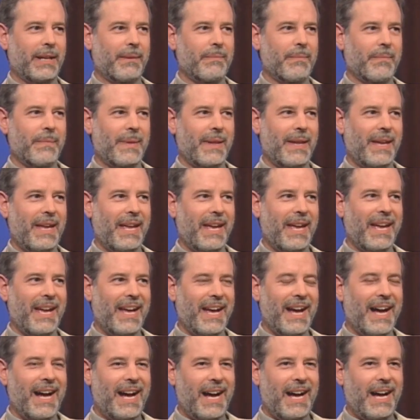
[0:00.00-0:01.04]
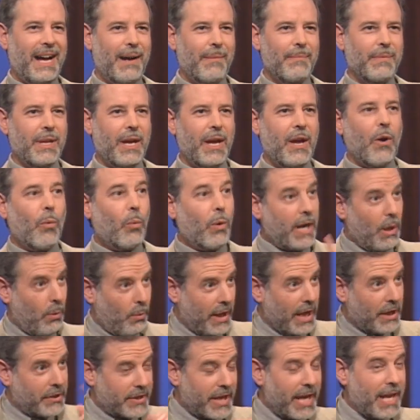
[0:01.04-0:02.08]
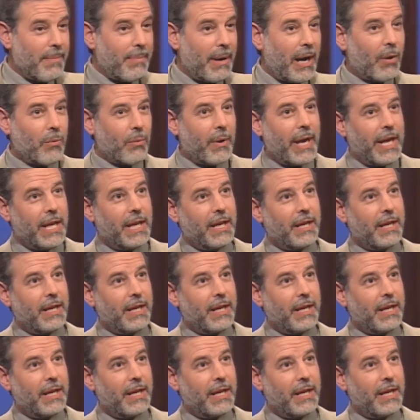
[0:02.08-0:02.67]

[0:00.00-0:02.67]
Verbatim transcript: Wh wh why don't you tell me what um, you say about what, Reagan? What I say and, about and Reagan.